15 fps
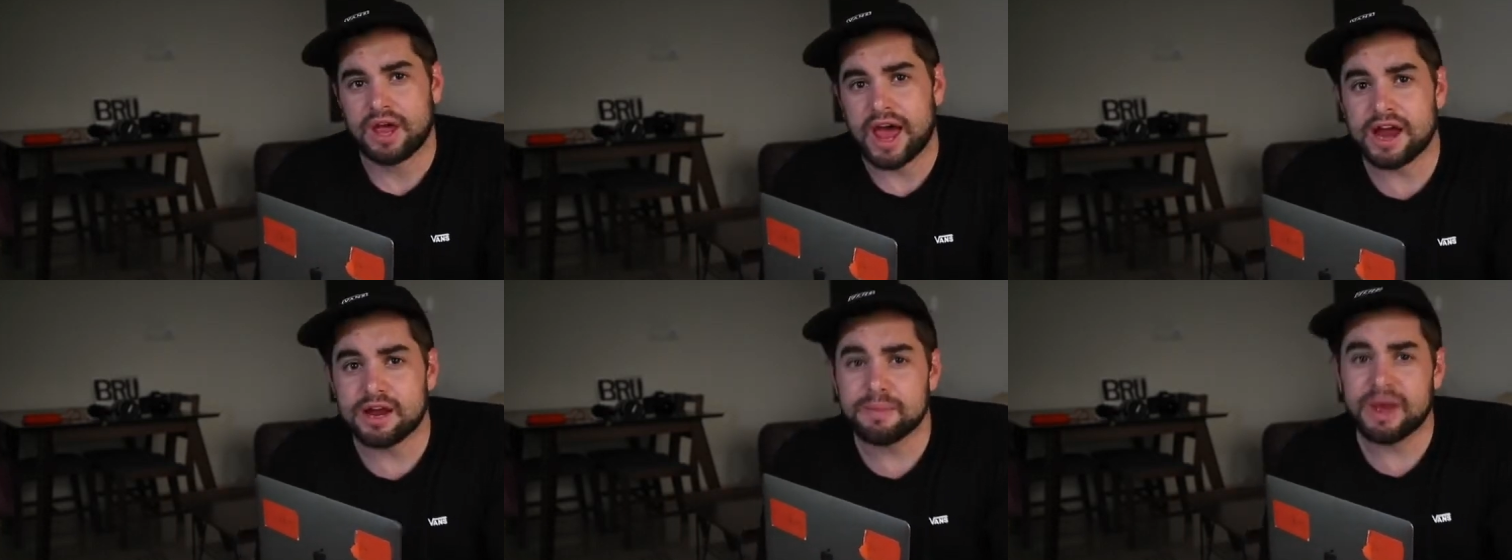
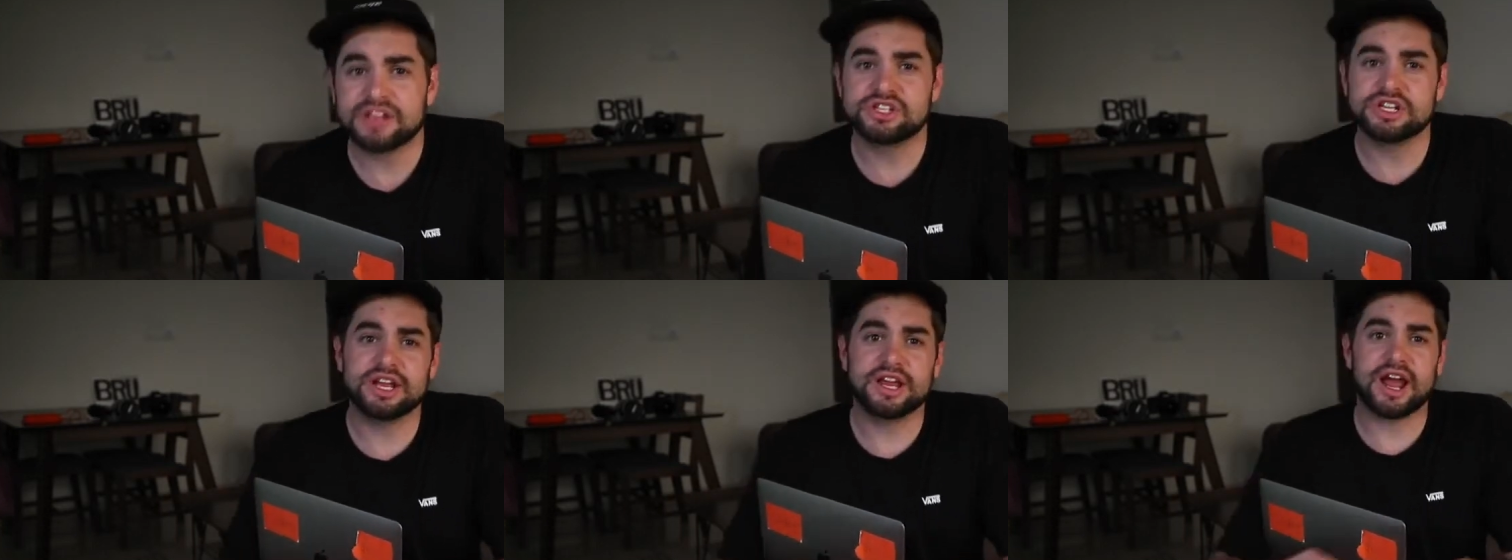and
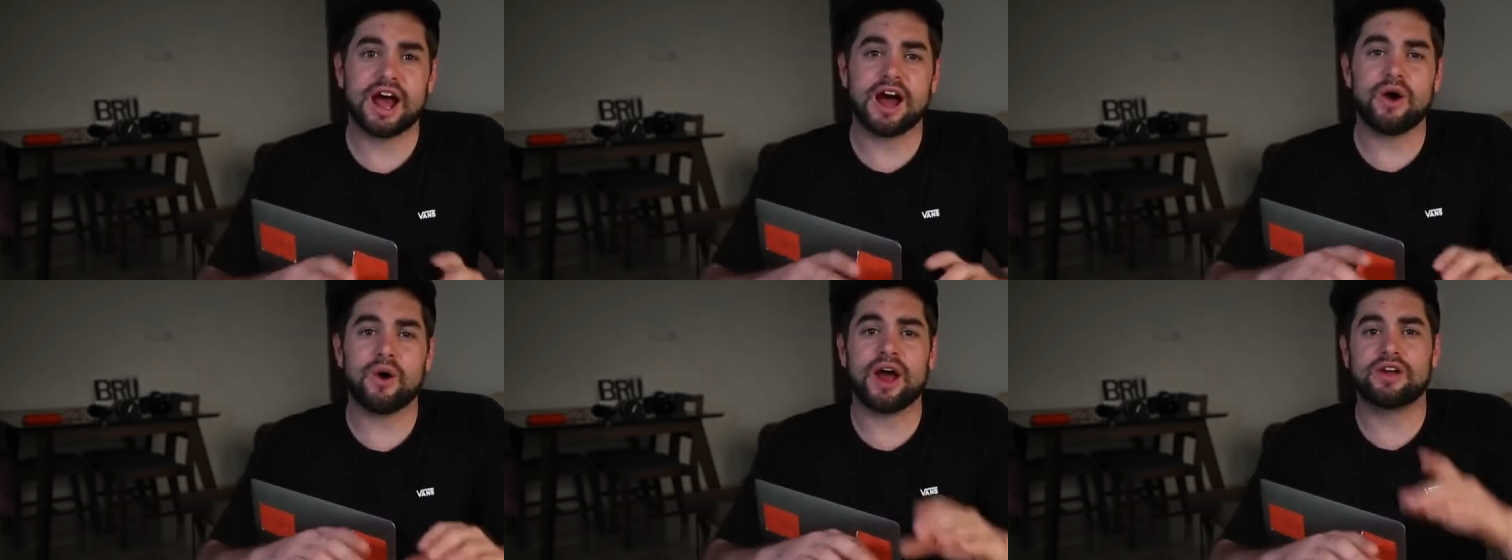imagining
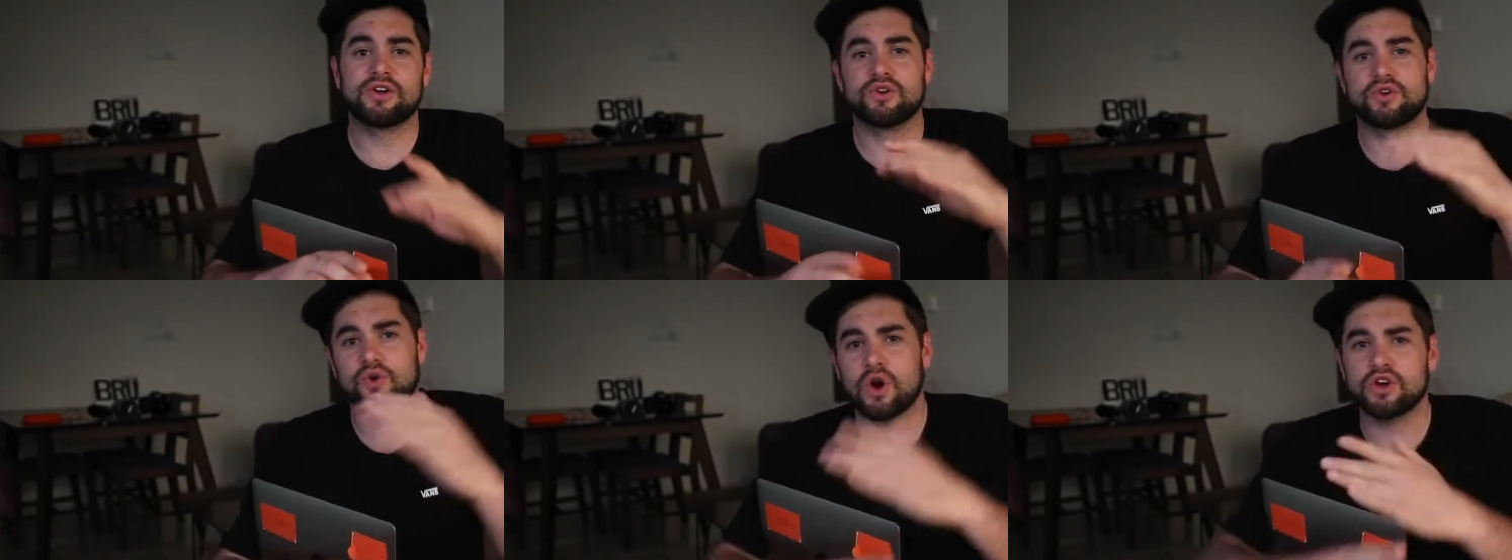how I
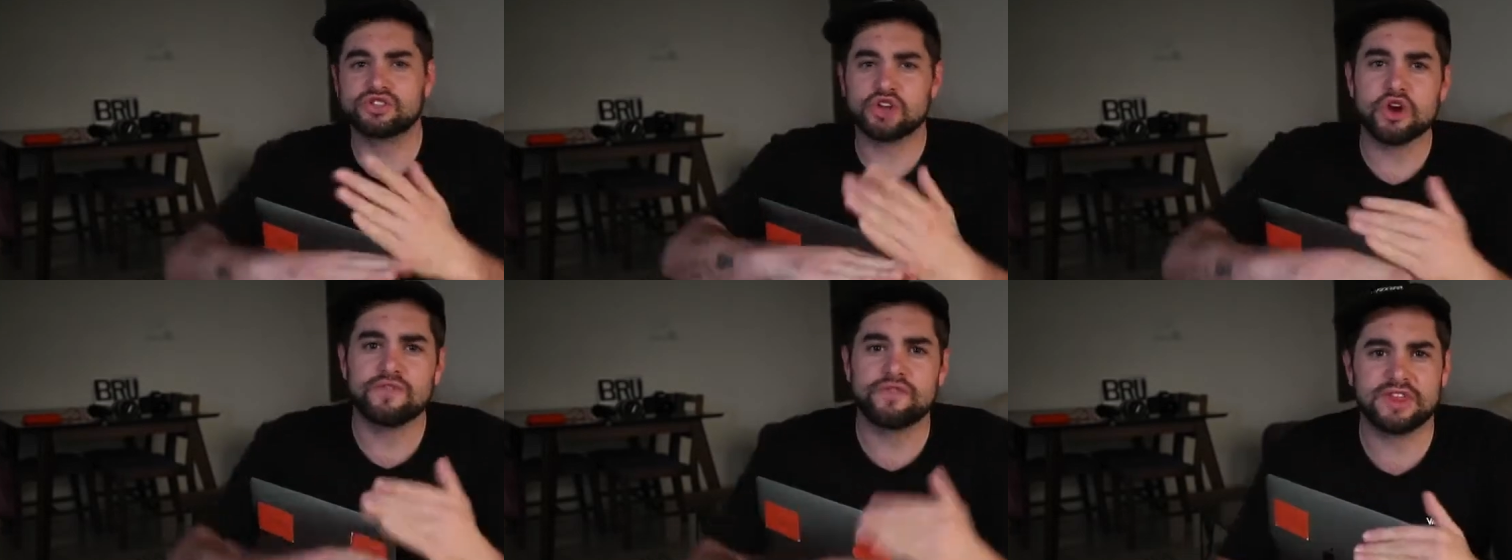could cross
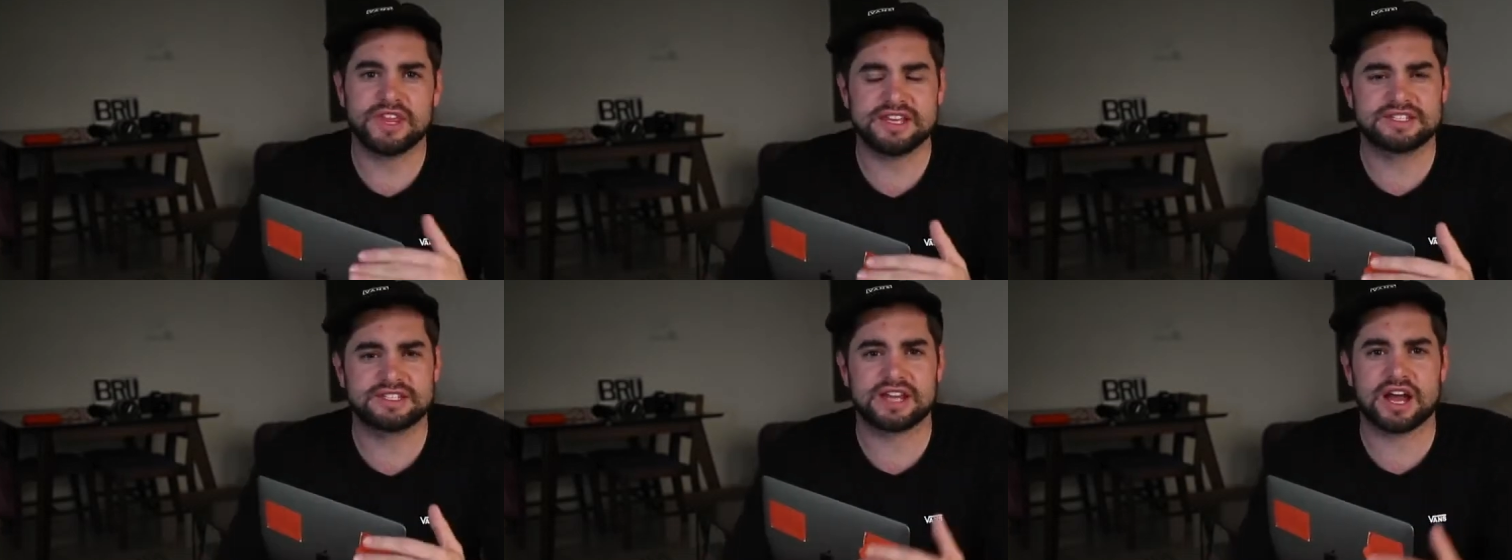over
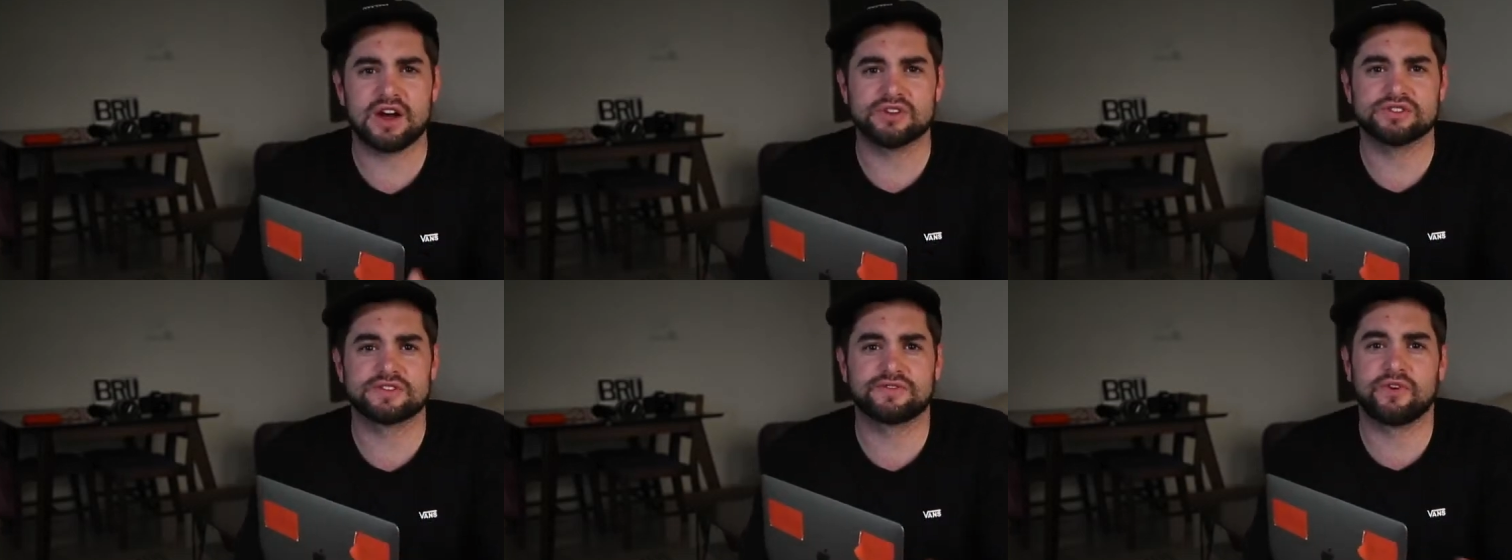these sounds.